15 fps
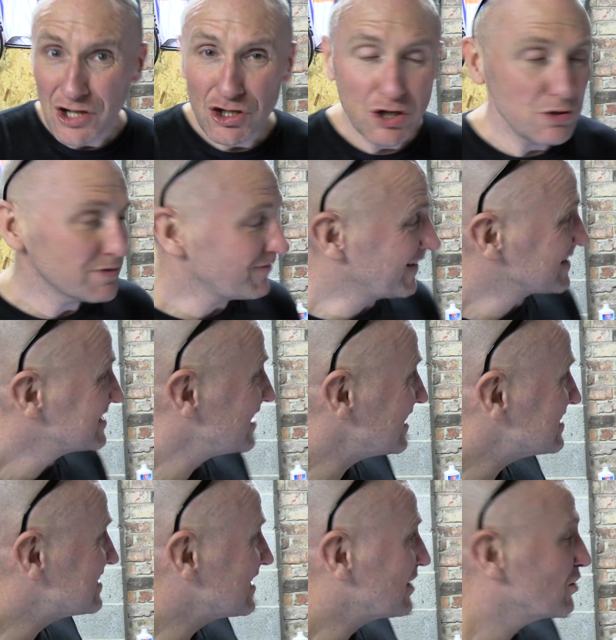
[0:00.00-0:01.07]
used
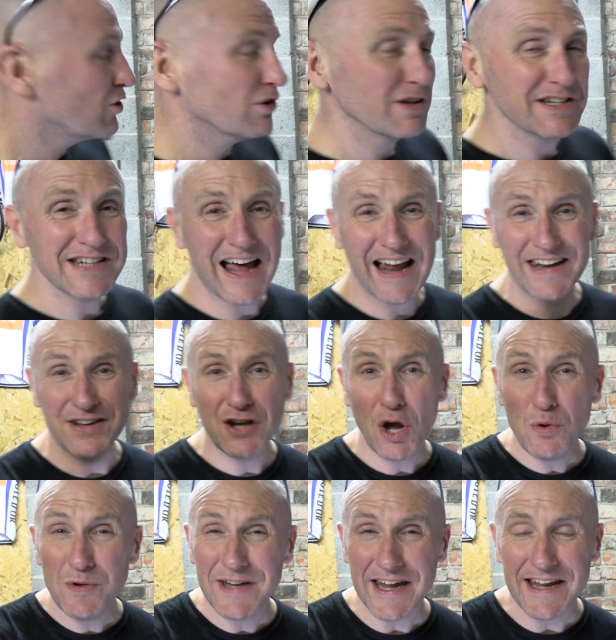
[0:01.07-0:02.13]
fantastic colours and
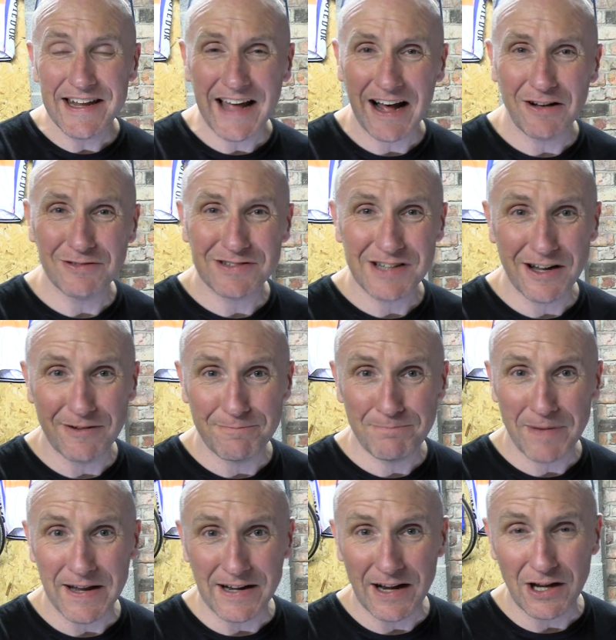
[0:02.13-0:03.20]
no decals have
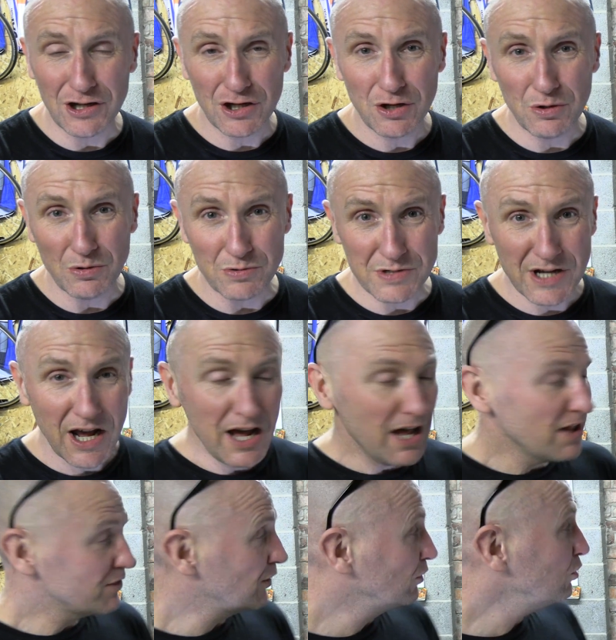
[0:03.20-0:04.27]
been used. The